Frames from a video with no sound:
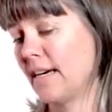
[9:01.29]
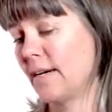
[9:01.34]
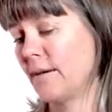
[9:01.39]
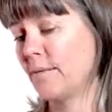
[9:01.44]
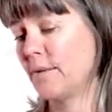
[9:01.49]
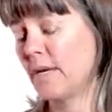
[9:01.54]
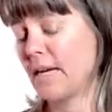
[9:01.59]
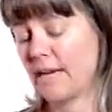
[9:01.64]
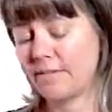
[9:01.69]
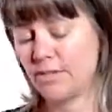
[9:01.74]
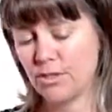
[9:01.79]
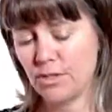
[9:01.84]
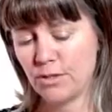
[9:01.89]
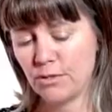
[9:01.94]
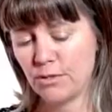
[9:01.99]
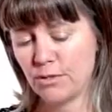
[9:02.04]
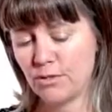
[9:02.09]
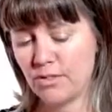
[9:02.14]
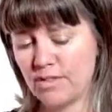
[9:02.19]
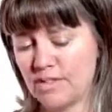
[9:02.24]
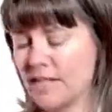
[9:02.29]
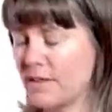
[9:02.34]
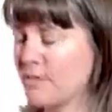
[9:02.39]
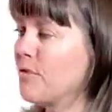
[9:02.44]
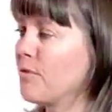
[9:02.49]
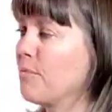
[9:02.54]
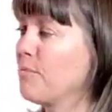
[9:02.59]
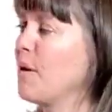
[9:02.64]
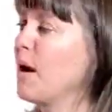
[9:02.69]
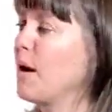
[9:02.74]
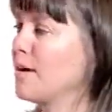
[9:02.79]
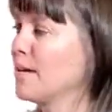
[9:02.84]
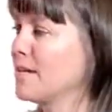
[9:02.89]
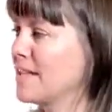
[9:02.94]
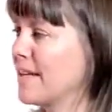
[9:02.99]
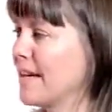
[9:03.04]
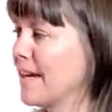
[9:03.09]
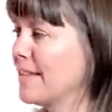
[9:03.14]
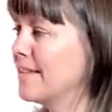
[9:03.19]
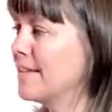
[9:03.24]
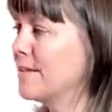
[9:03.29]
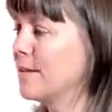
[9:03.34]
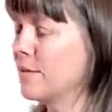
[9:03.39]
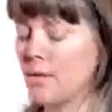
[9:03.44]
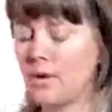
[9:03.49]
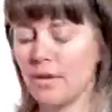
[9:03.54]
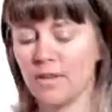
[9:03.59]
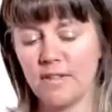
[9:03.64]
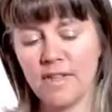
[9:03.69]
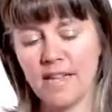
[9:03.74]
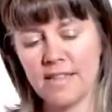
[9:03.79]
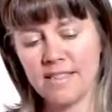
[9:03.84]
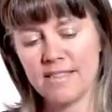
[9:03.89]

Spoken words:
we have several parts. Either the one